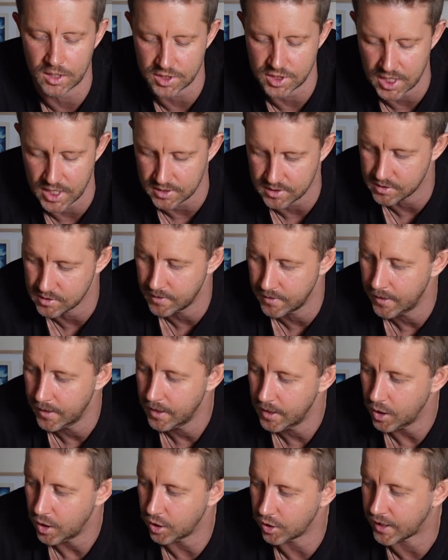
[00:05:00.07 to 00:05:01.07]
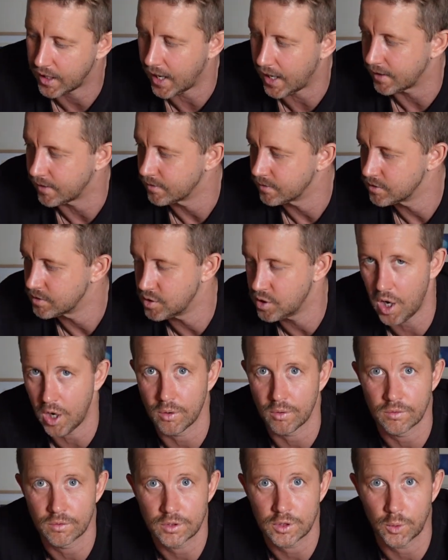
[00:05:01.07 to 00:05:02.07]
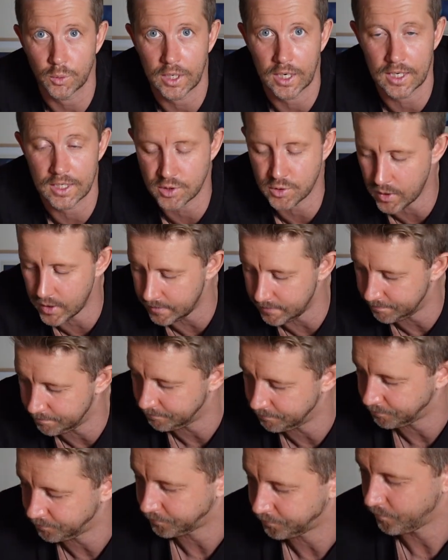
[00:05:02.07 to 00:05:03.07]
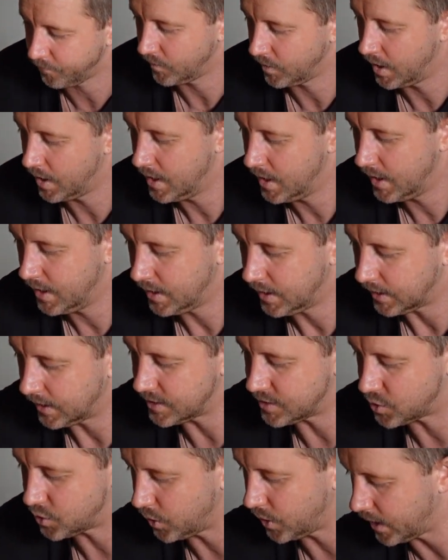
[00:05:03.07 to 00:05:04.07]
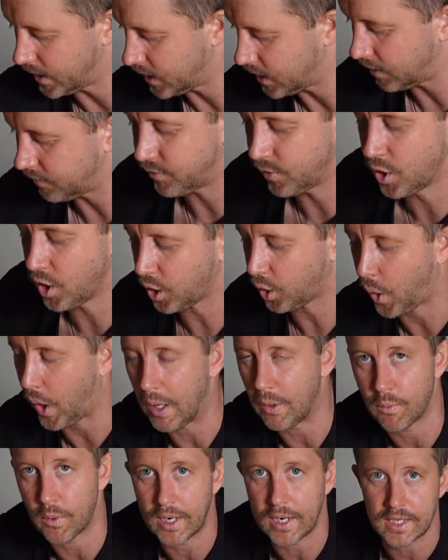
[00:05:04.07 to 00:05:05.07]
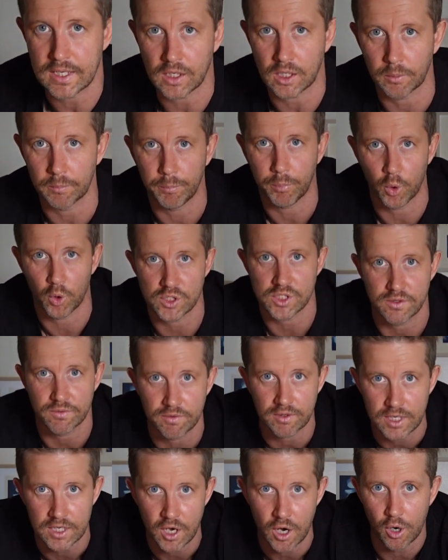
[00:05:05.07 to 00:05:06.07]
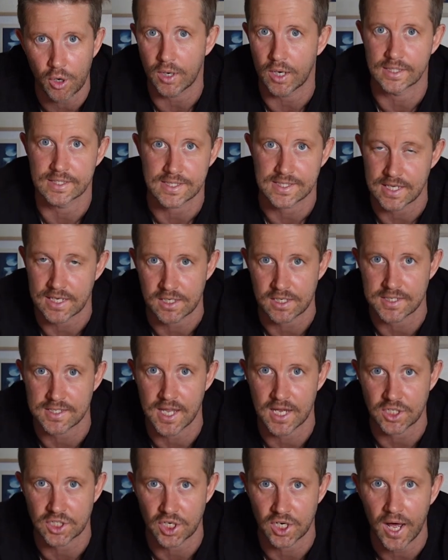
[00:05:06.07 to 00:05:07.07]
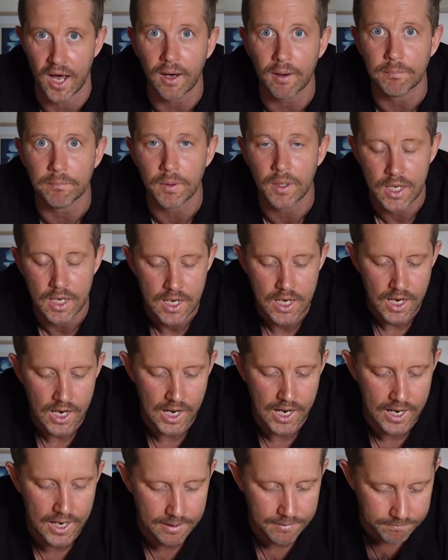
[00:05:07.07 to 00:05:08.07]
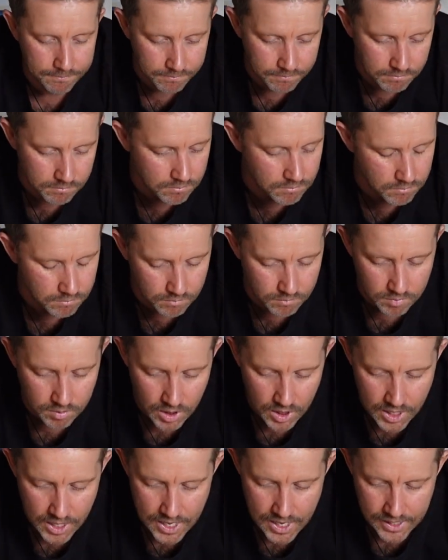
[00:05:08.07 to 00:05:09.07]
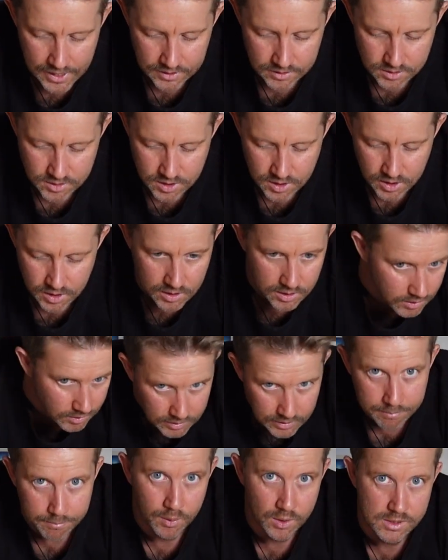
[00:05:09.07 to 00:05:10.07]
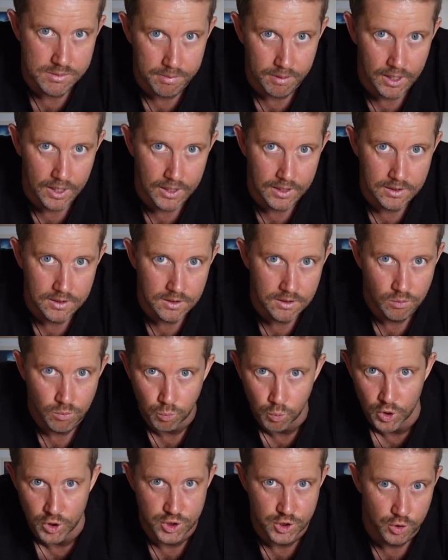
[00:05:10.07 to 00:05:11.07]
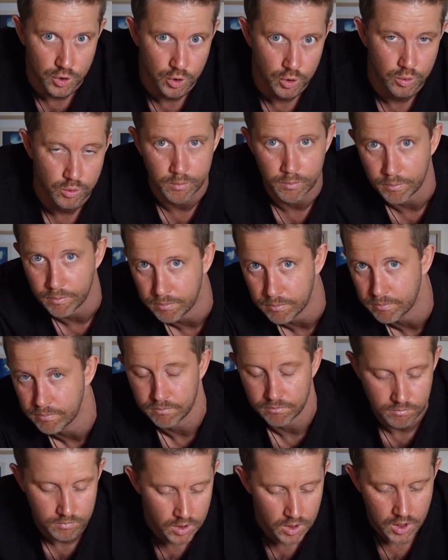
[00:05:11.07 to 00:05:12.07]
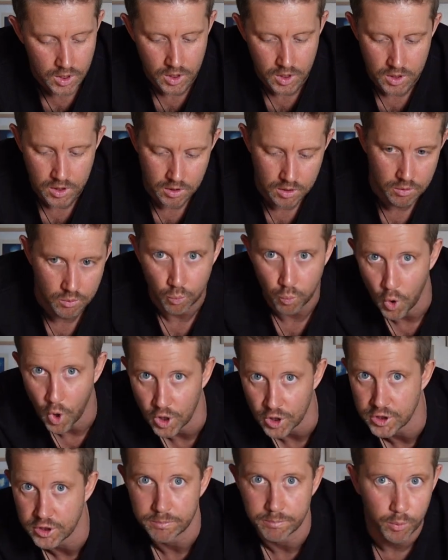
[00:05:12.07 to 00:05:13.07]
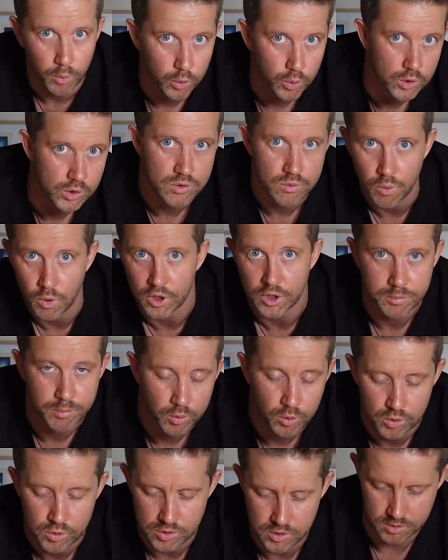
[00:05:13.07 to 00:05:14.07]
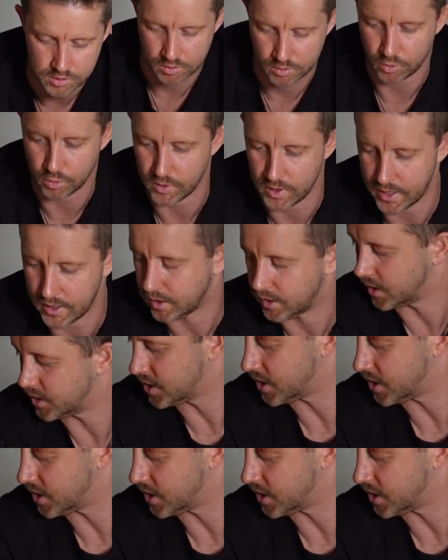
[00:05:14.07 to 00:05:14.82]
of jazz. Okay, so should we get into it? Let's do it. If you're not quite ready, you can pause the video and set your station up, and then press play, watch through, watch, pause, all that kind of